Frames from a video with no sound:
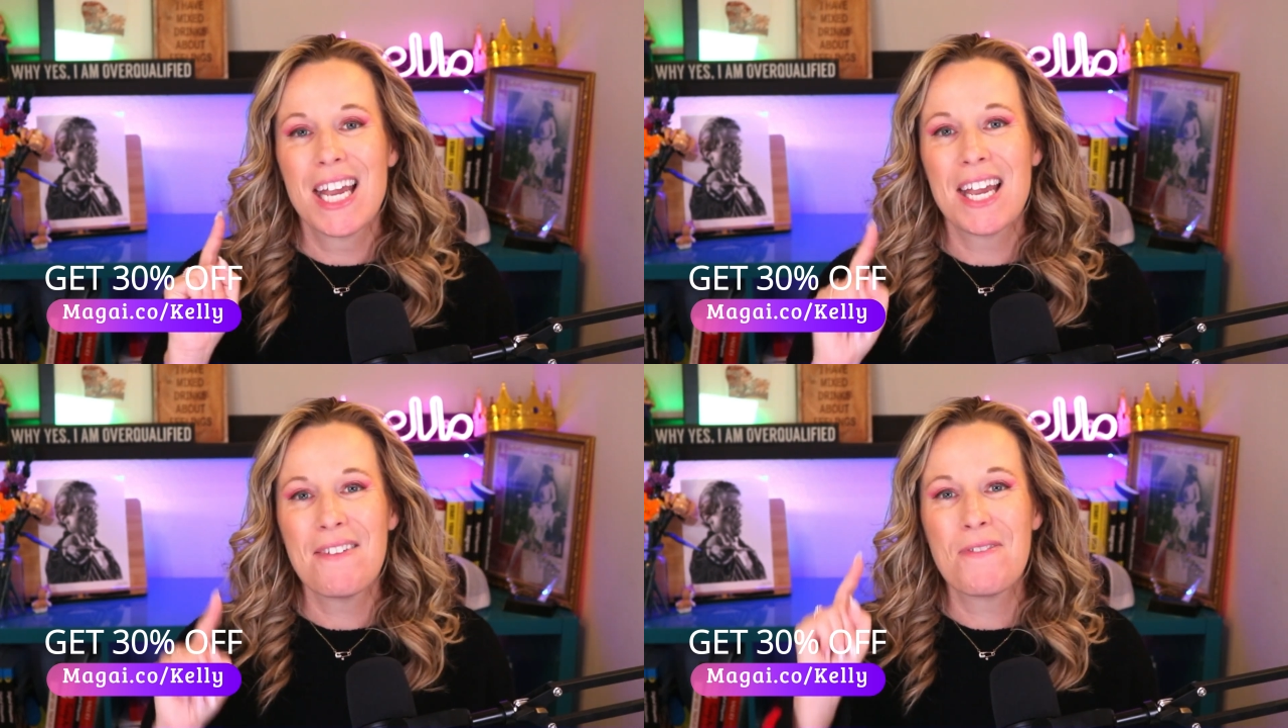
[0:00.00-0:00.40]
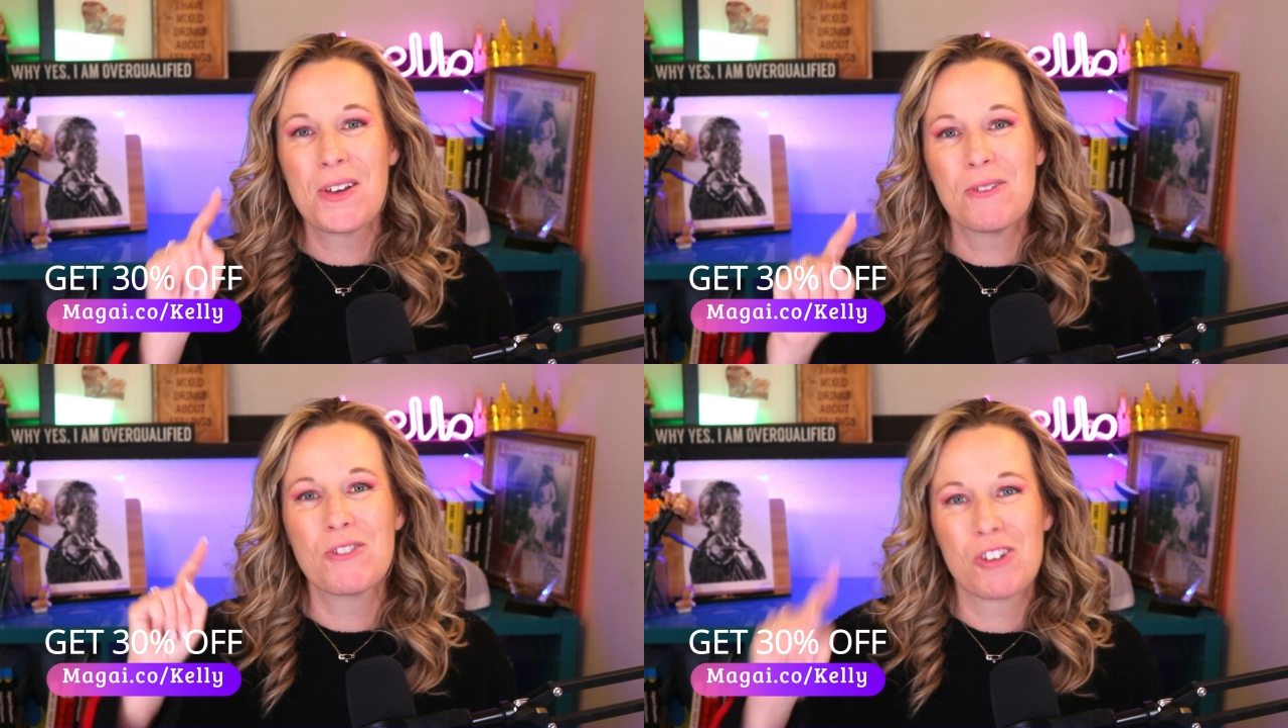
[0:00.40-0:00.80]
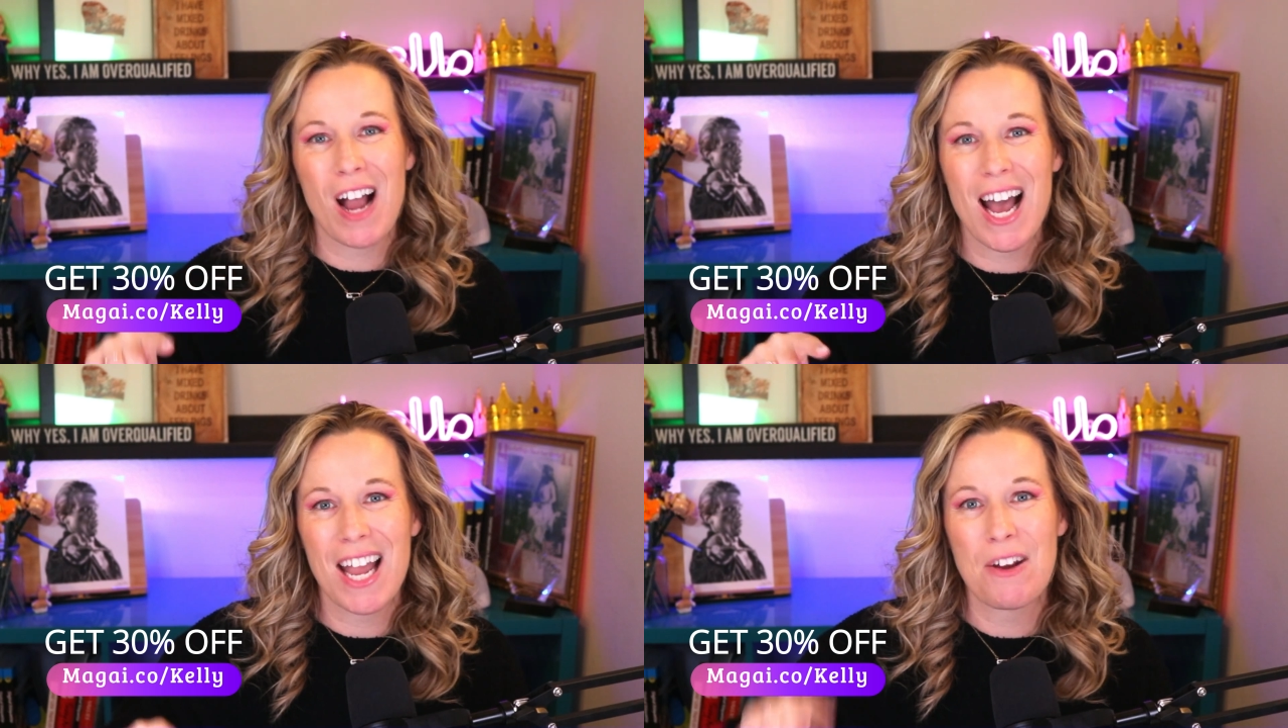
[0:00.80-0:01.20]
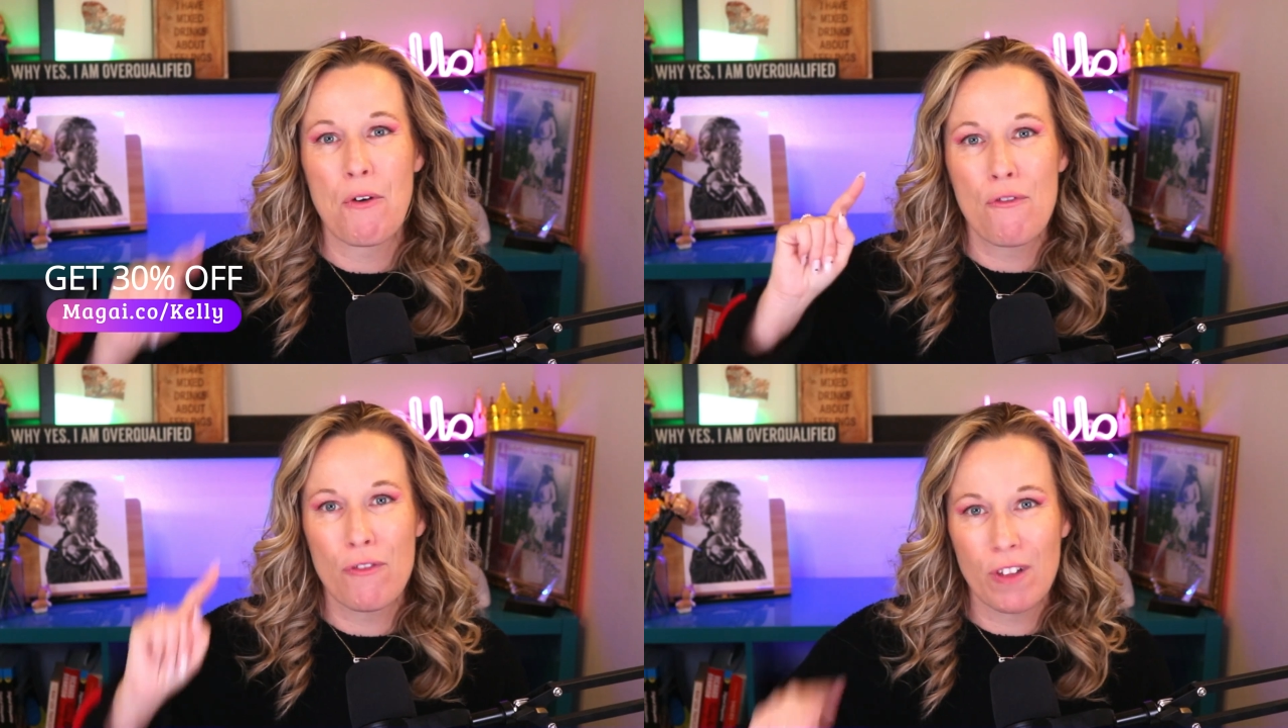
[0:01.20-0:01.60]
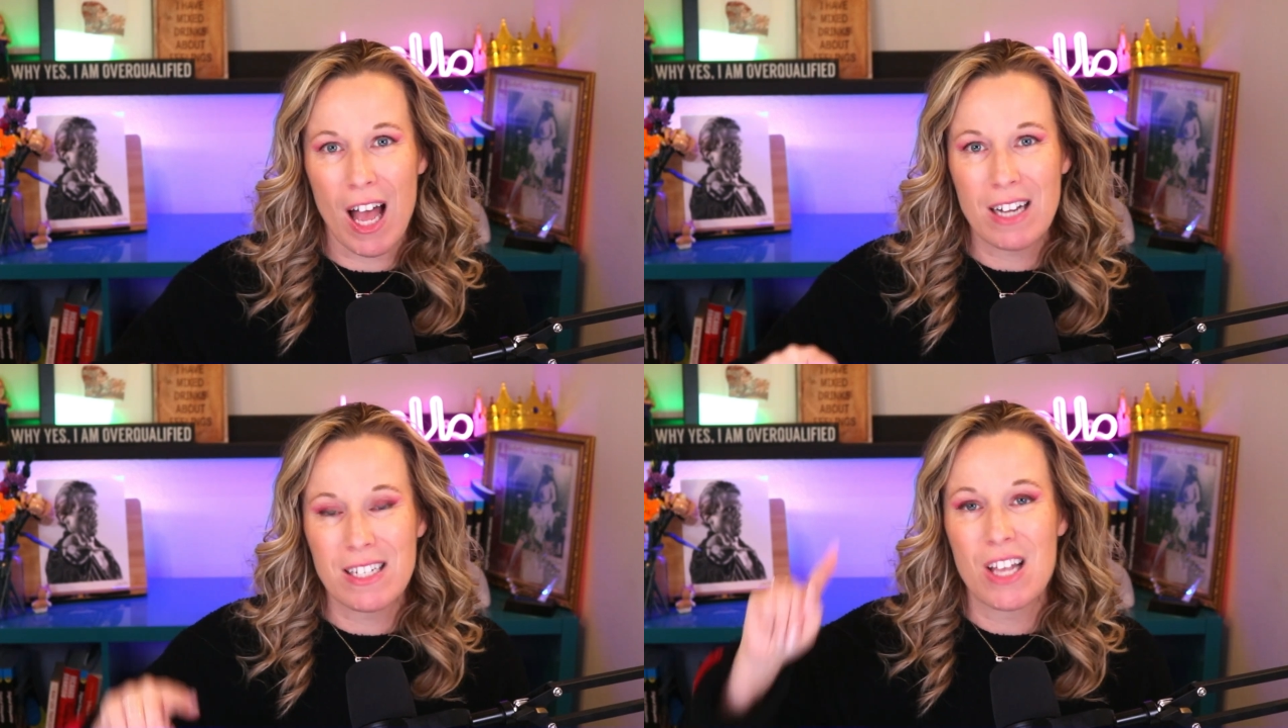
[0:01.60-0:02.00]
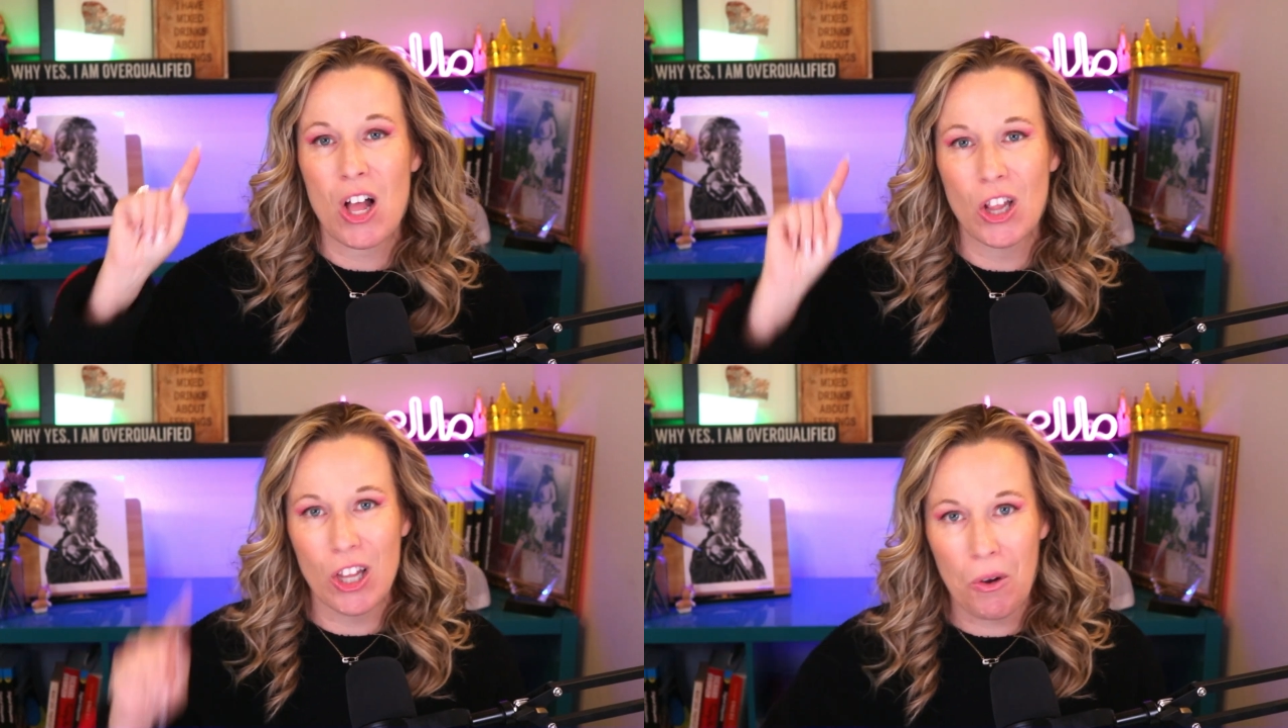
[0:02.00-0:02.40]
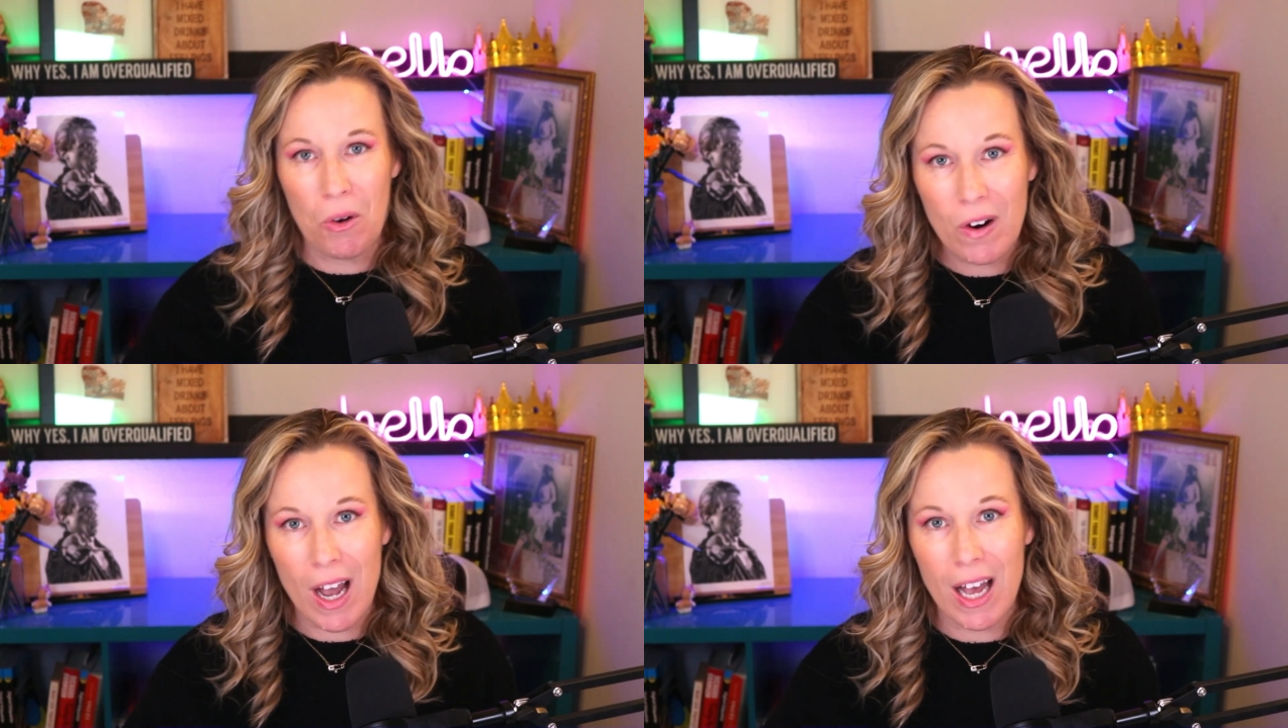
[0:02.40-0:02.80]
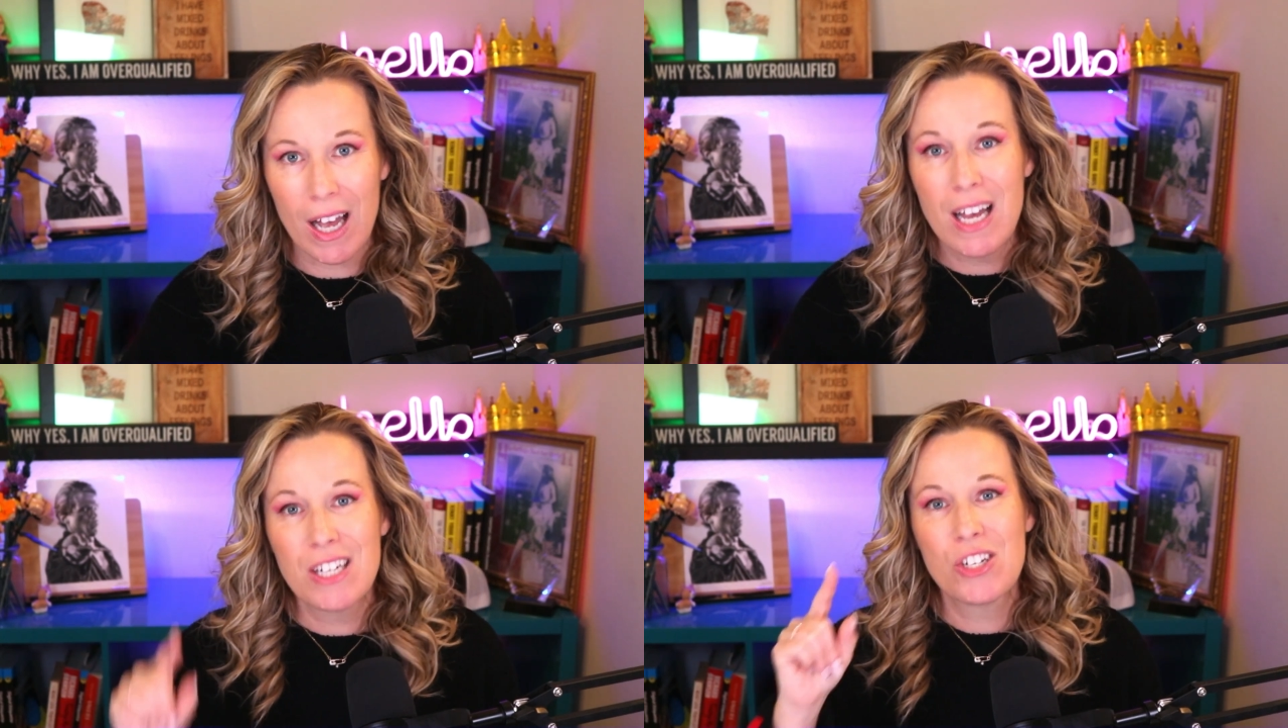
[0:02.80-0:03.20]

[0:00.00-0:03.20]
if you've tried Flux LoRA